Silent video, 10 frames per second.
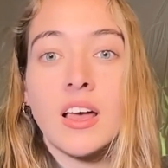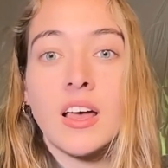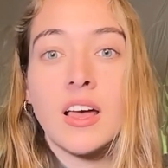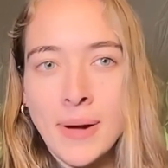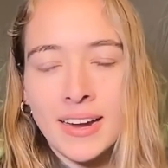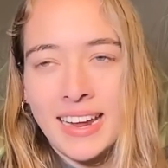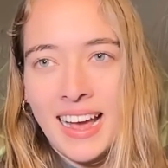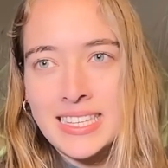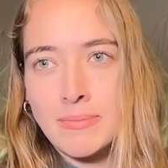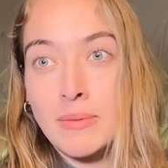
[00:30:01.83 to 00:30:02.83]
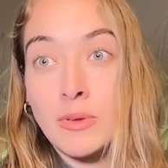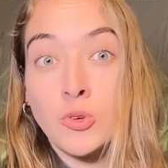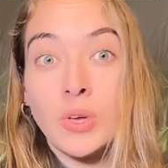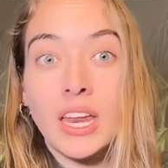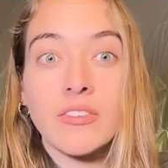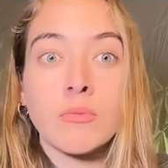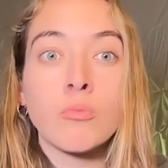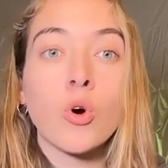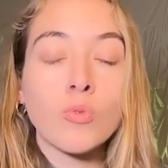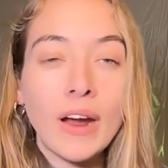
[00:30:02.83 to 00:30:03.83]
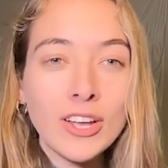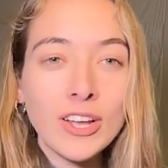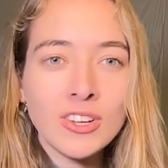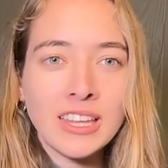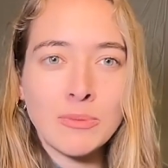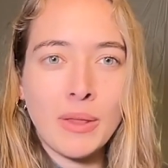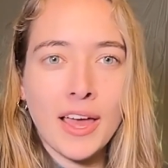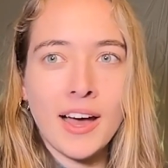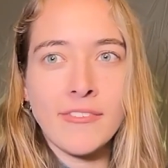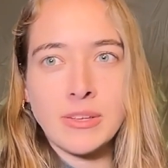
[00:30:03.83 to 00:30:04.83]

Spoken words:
My podcast, I'm going to be doing it even more regularly in the playoffs.